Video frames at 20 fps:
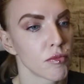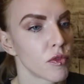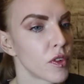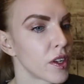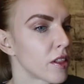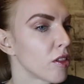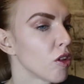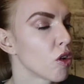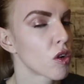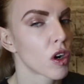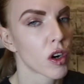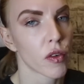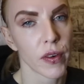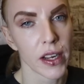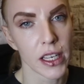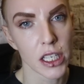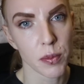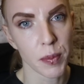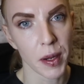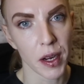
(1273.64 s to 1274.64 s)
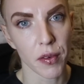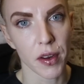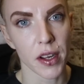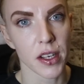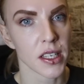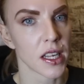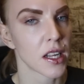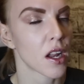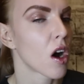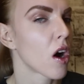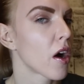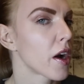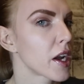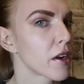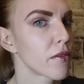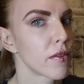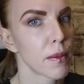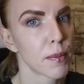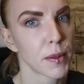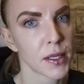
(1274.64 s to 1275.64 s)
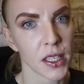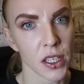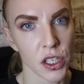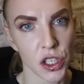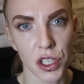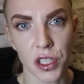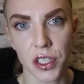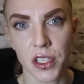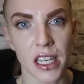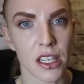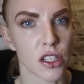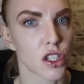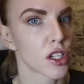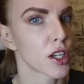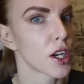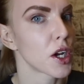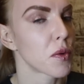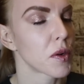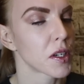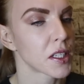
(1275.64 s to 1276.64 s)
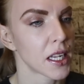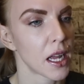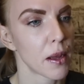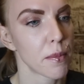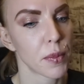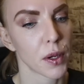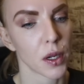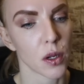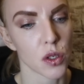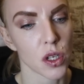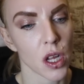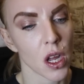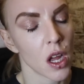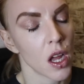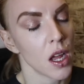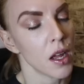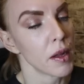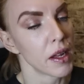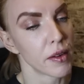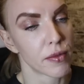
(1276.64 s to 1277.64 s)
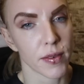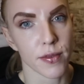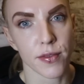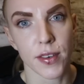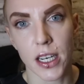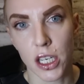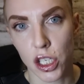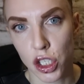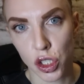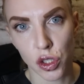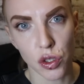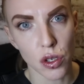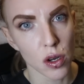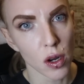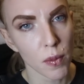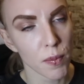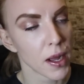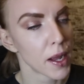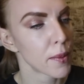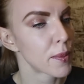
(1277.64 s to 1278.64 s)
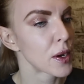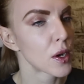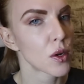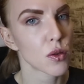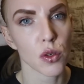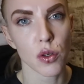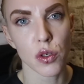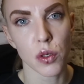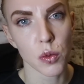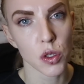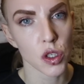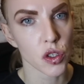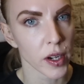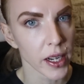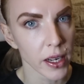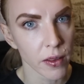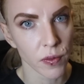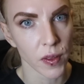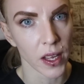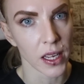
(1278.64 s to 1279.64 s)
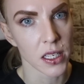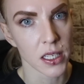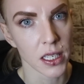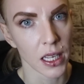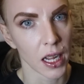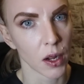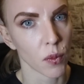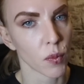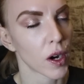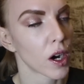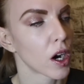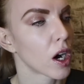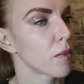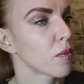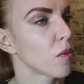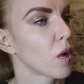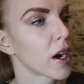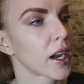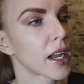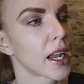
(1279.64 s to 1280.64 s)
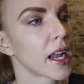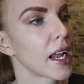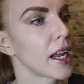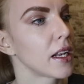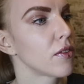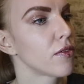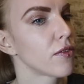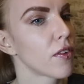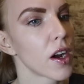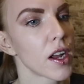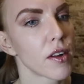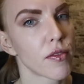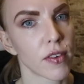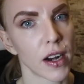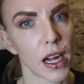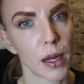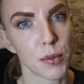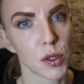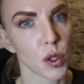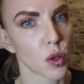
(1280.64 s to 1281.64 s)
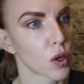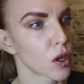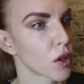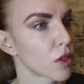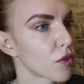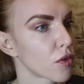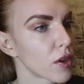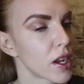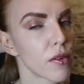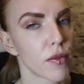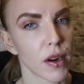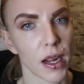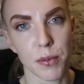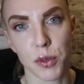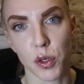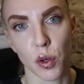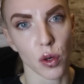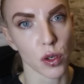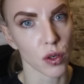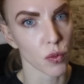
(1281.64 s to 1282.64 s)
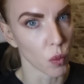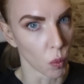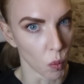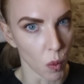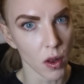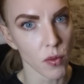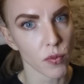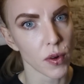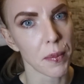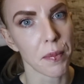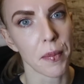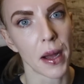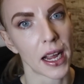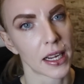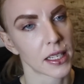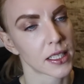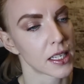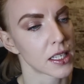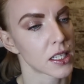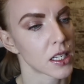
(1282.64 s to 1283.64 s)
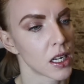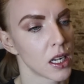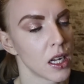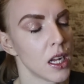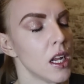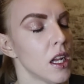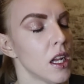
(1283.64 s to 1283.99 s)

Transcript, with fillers: with longer rest periods at higher repetitions at slower tempos. If I'm feeling strong, maybe I'll do some strength testing where I'm working in five reps or three reps or one rep maxes.